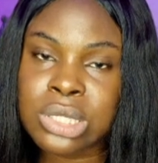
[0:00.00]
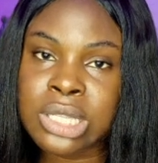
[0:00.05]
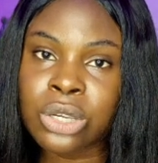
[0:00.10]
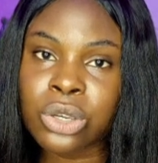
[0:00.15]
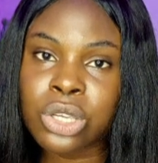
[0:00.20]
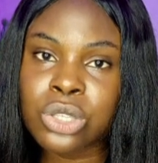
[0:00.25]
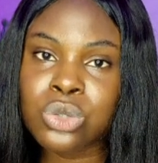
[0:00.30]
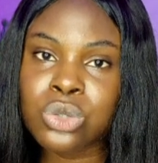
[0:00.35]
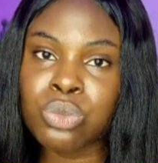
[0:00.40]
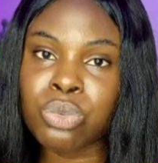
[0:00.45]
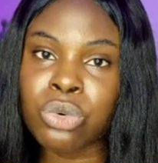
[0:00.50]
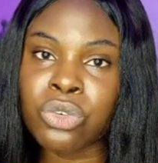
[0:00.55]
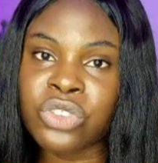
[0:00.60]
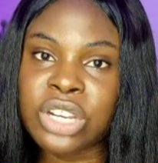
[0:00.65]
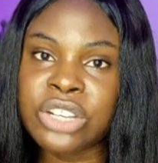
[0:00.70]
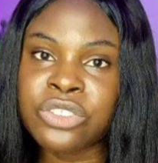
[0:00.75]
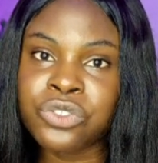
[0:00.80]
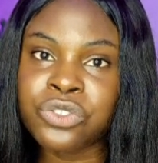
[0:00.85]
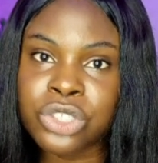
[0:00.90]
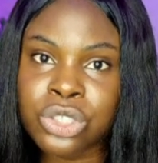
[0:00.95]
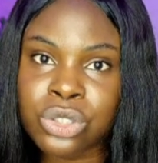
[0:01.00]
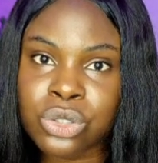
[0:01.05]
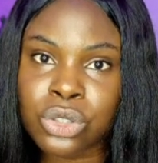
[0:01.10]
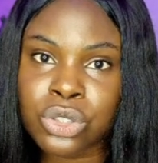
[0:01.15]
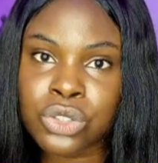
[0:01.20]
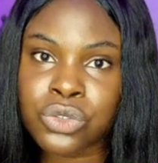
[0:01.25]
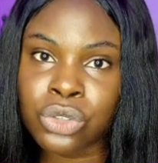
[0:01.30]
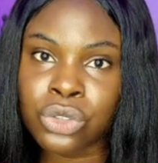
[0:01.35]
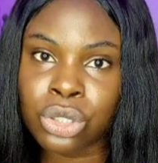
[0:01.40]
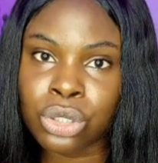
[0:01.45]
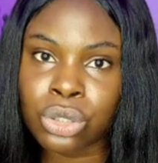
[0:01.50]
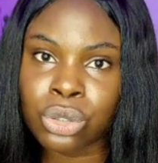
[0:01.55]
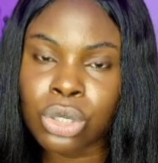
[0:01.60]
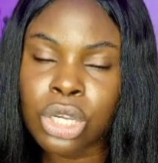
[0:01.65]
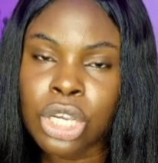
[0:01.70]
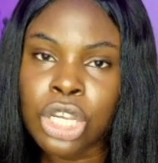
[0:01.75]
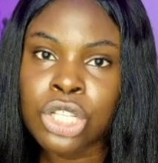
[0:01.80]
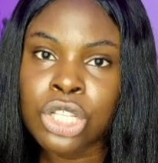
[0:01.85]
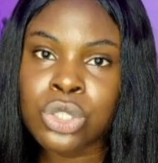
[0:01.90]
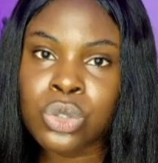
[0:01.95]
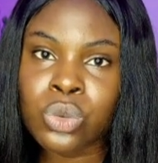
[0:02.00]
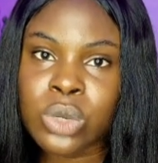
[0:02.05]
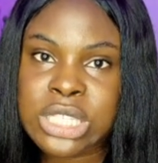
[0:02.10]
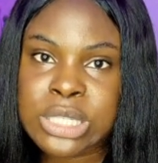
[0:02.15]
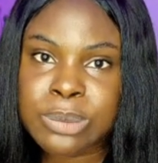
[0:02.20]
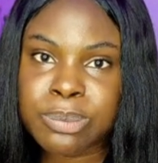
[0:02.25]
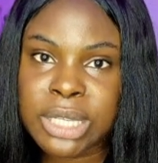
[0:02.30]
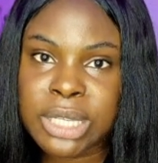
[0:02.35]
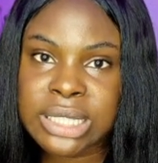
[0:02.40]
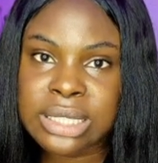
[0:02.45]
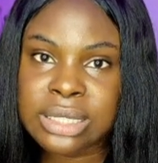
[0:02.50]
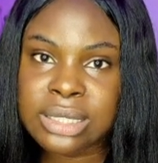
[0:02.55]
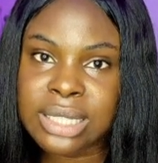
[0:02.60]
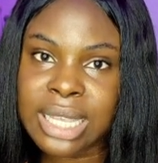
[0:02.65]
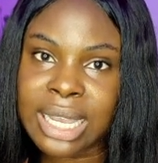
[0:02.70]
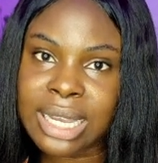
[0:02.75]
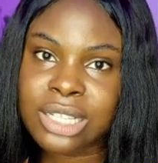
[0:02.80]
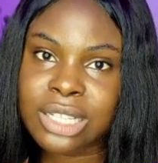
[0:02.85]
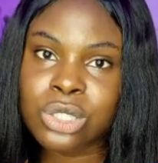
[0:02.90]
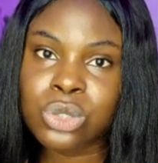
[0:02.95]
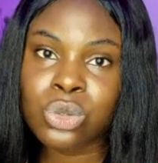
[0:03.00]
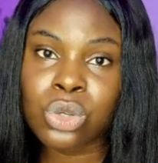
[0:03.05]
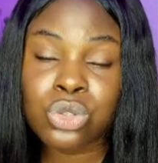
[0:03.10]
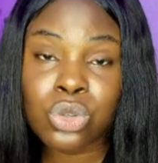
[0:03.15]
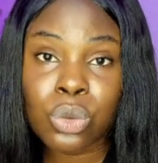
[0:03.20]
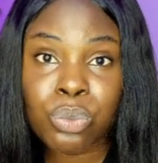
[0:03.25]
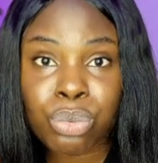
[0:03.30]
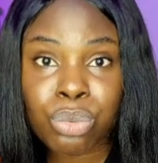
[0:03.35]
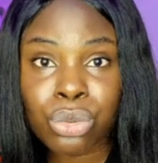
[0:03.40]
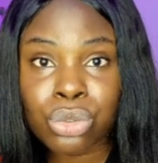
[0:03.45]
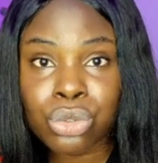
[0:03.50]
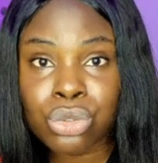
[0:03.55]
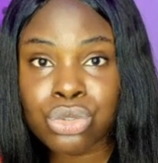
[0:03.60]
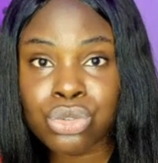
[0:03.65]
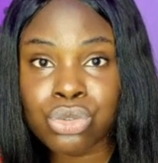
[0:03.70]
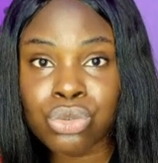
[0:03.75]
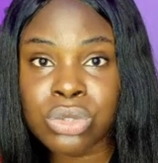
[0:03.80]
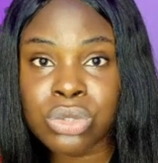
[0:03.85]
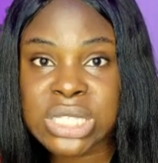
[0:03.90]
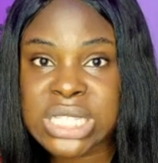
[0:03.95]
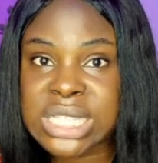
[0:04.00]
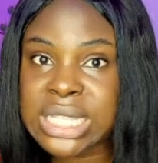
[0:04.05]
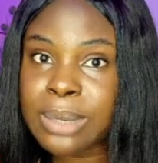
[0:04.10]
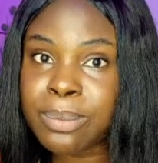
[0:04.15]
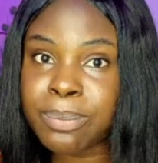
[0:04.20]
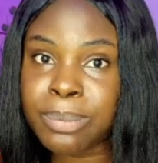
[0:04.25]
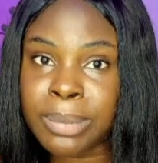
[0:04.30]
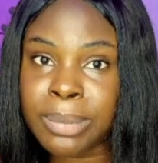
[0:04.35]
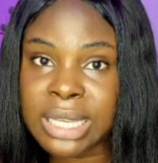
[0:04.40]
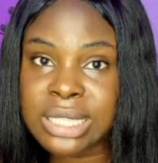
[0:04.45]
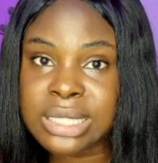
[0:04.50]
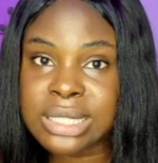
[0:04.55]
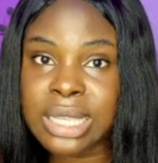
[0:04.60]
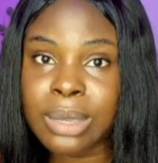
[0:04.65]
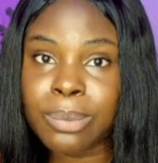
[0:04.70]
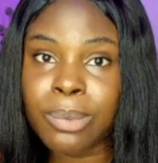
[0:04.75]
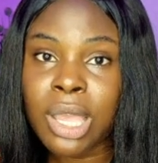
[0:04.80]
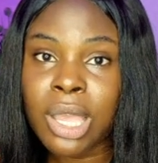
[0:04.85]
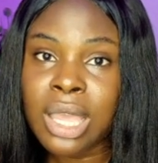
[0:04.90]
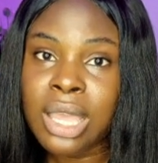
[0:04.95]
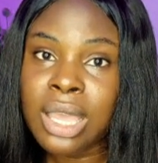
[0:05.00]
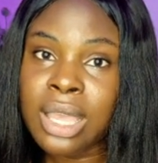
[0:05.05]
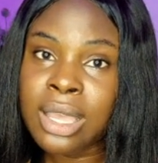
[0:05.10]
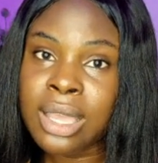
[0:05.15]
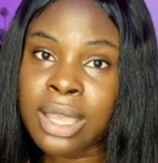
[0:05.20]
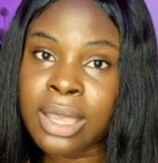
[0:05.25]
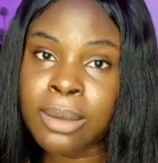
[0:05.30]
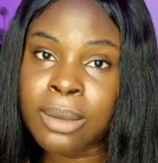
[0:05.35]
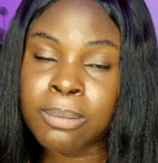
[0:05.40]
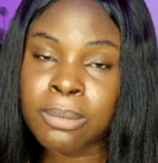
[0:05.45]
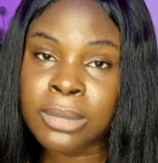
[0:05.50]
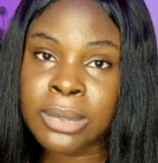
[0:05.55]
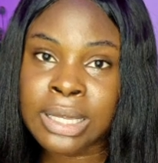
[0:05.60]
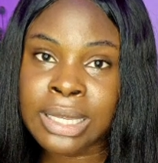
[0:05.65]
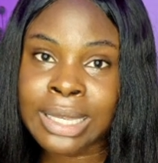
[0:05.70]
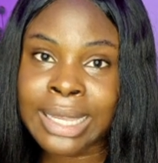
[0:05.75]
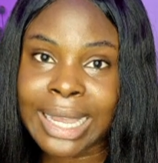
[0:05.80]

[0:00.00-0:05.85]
They're going to provide videos for you to explain the task, to also pull you through the step-by-step um,